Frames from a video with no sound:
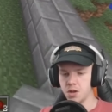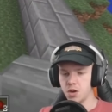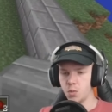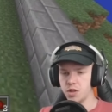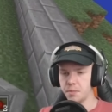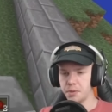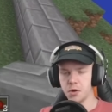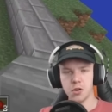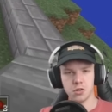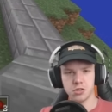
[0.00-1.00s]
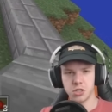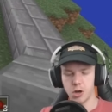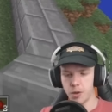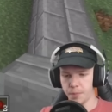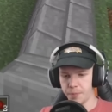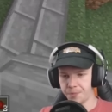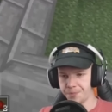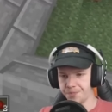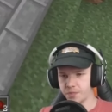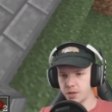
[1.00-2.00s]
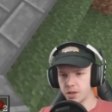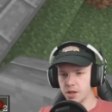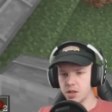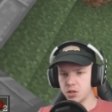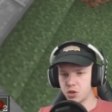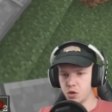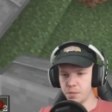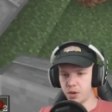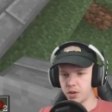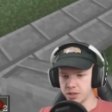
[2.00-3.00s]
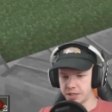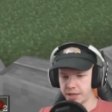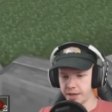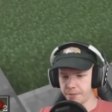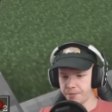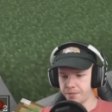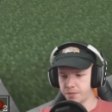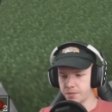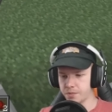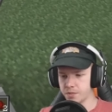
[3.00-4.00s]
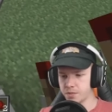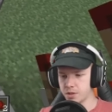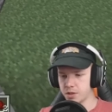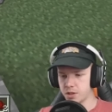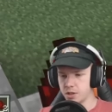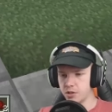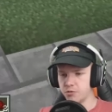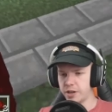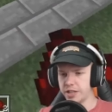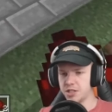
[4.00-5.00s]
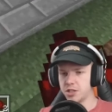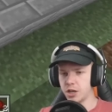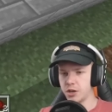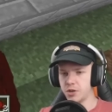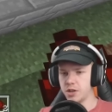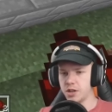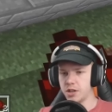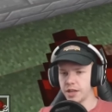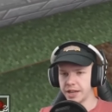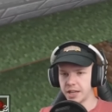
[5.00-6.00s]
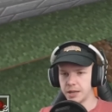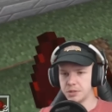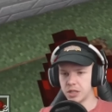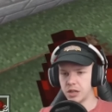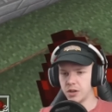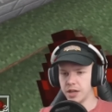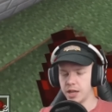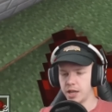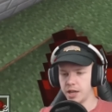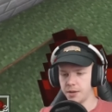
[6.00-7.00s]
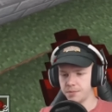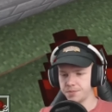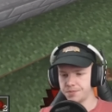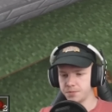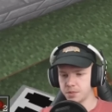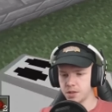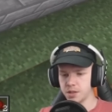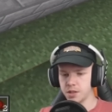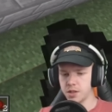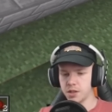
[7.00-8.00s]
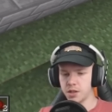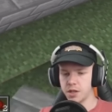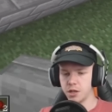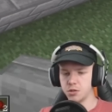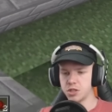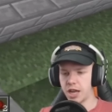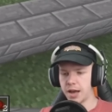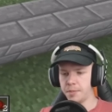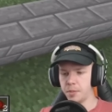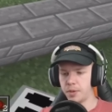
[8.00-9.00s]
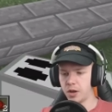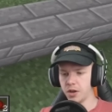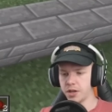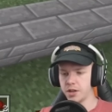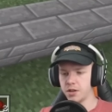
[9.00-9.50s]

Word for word: with a block on top, two blocks here, redstone that comes along here, goes up a block.